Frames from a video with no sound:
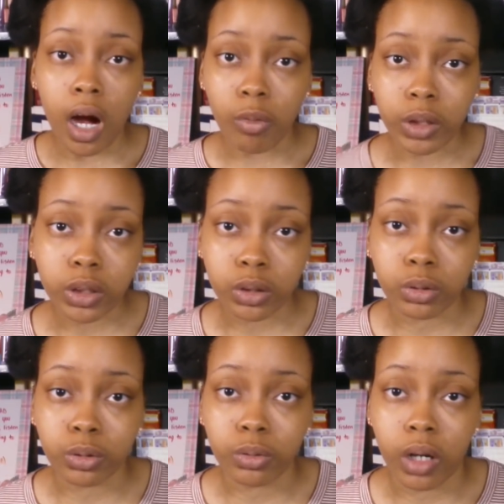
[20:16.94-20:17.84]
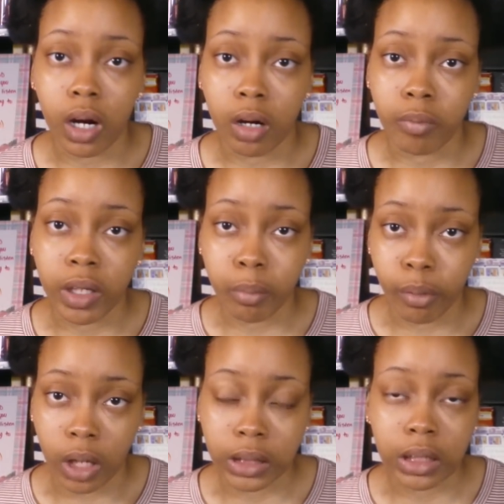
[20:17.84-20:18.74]
I went to school um, in the
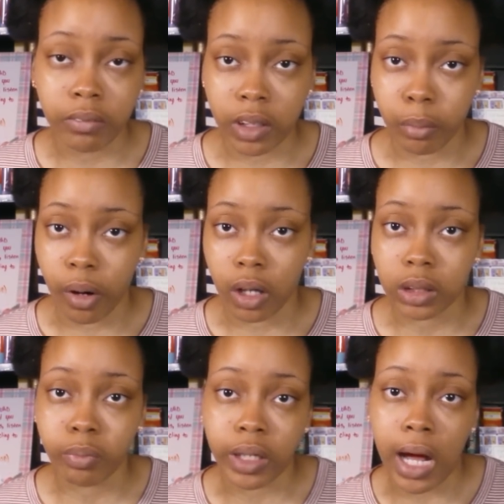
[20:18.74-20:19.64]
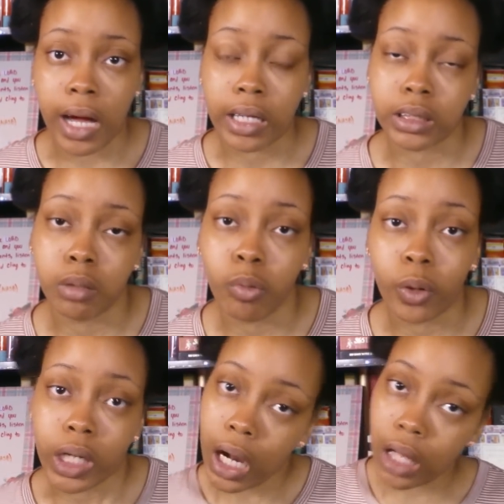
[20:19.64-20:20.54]
Bronx lived in the Bronx but I ended up
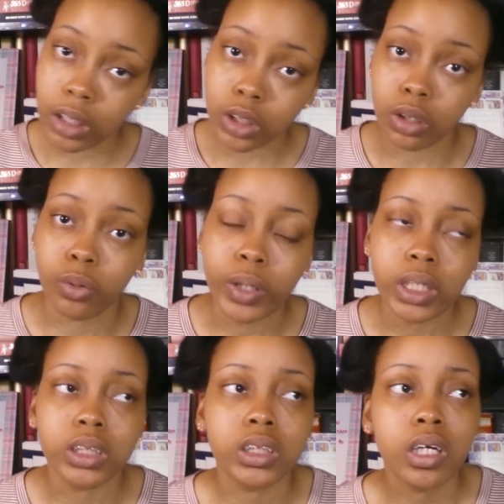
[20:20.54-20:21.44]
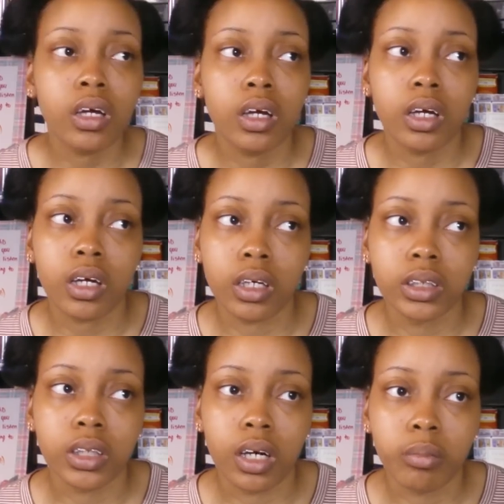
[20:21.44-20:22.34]
going to college in Queens
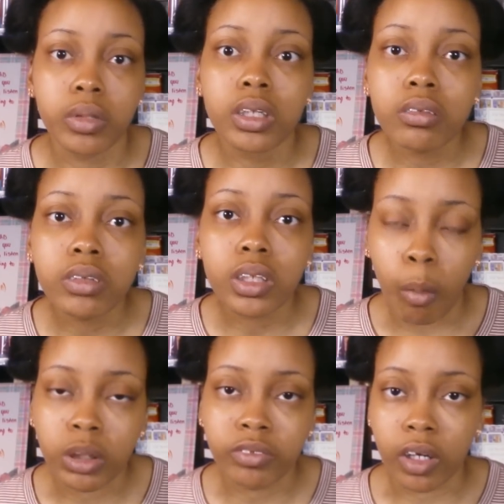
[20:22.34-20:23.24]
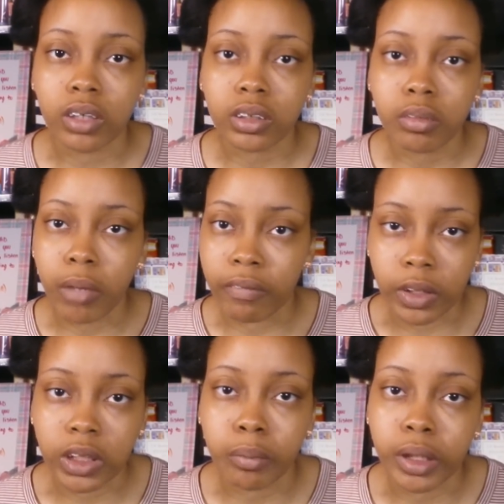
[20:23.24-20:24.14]
and um, literally almost flunked my
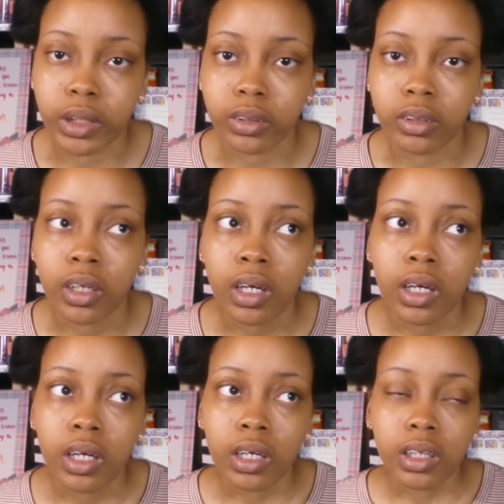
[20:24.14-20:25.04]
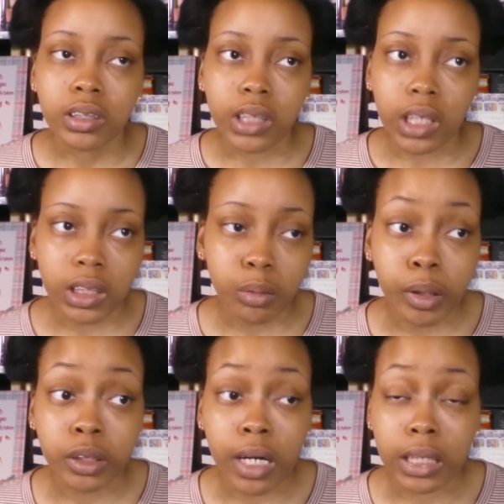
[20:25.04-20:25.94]
first semester. Second
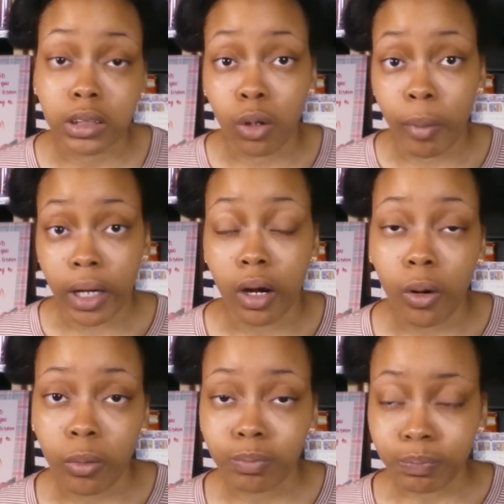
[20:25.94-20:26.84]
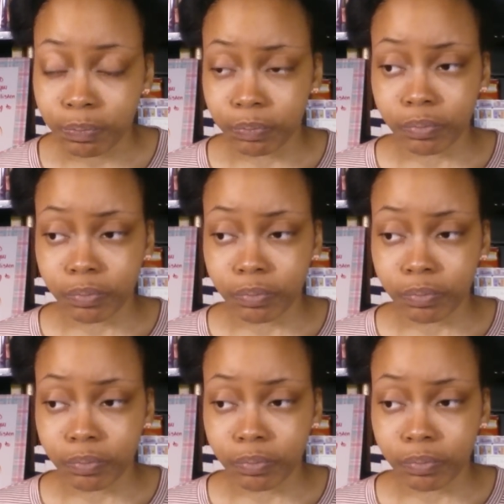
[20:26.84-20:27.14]
semester, I had to go back home